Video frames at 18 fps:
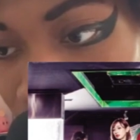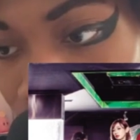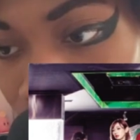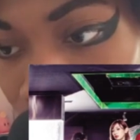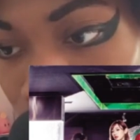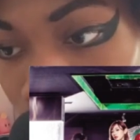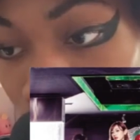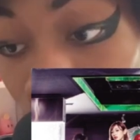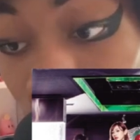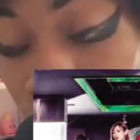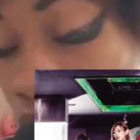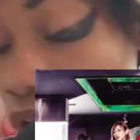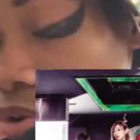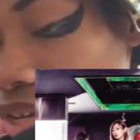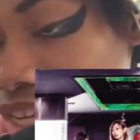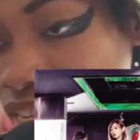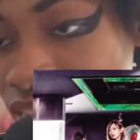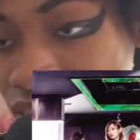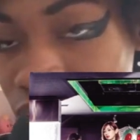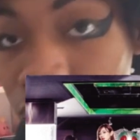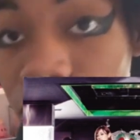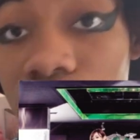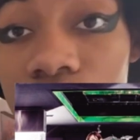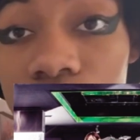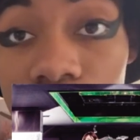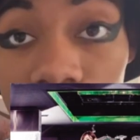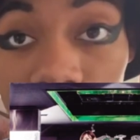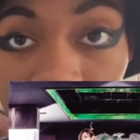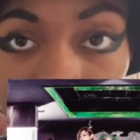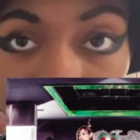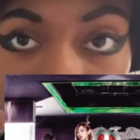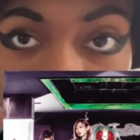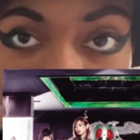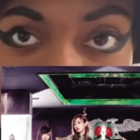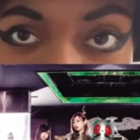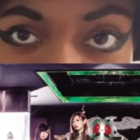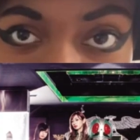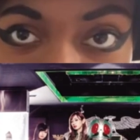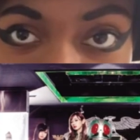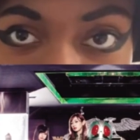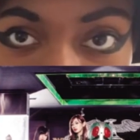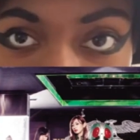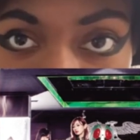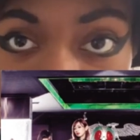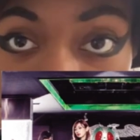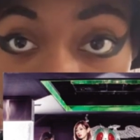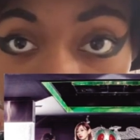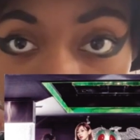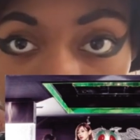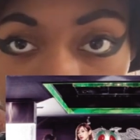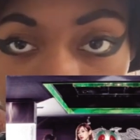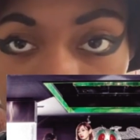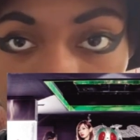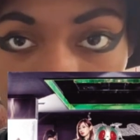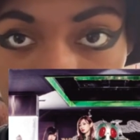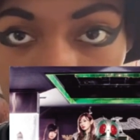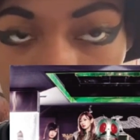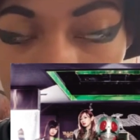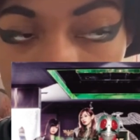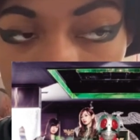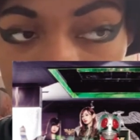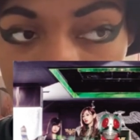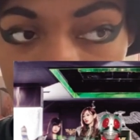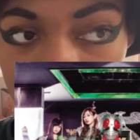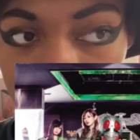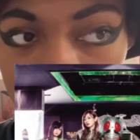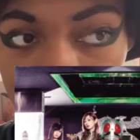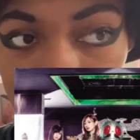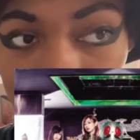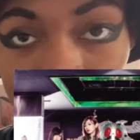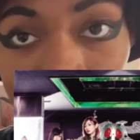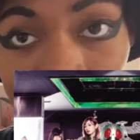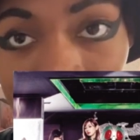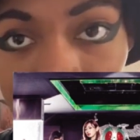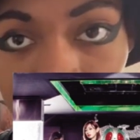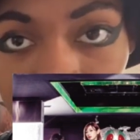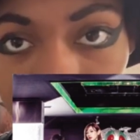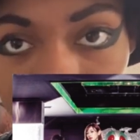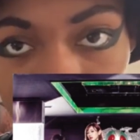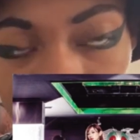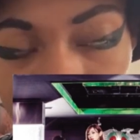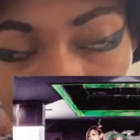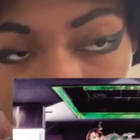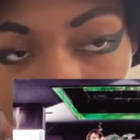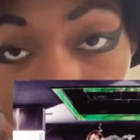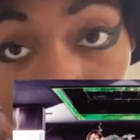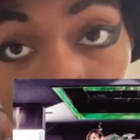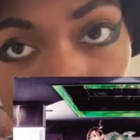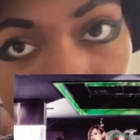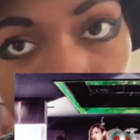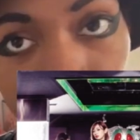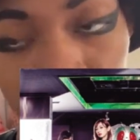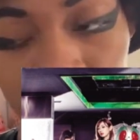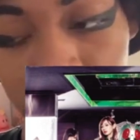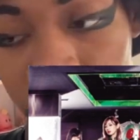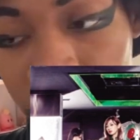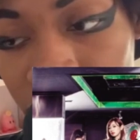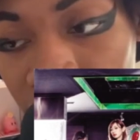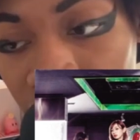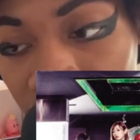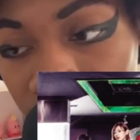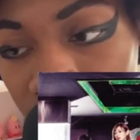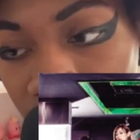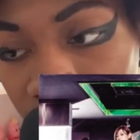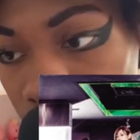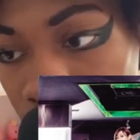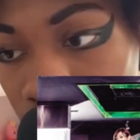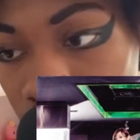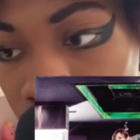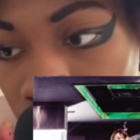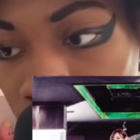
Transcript: What, okay, so Let's Try Together was a theme song for the Mighty Brothers from Kamen Rider Ex-Aid.